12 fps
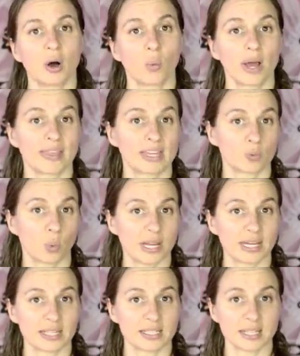where there's
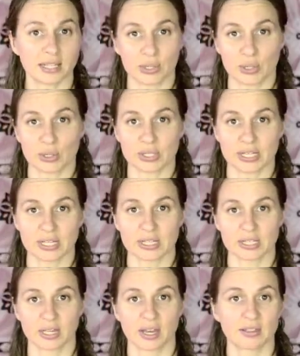winners and
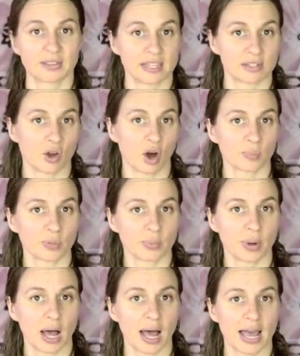losers, there's
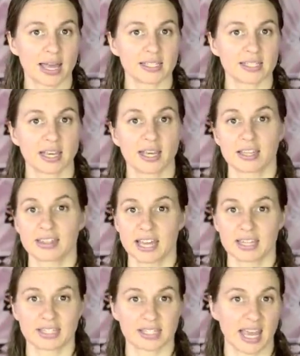compromise,
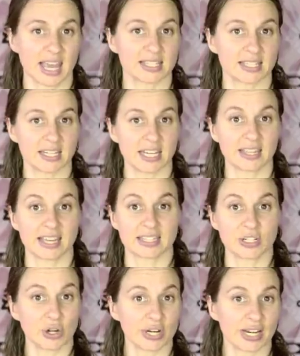there's scarcity,
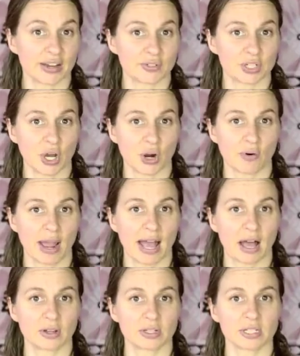there's not enough to go
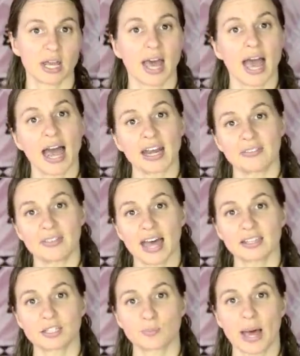around, and in
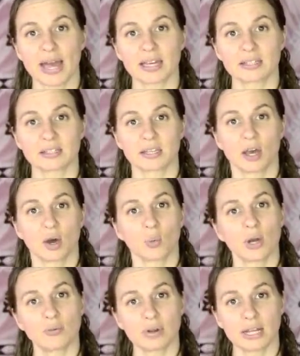that space
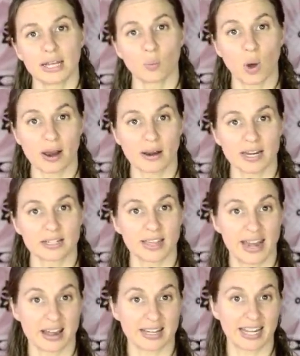we're really worried
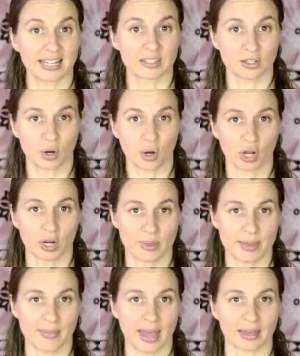that our needs are not going to
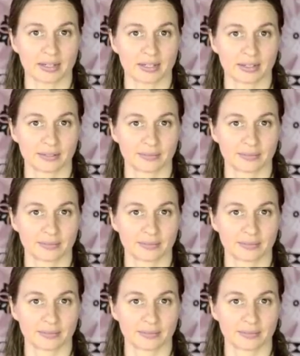be met.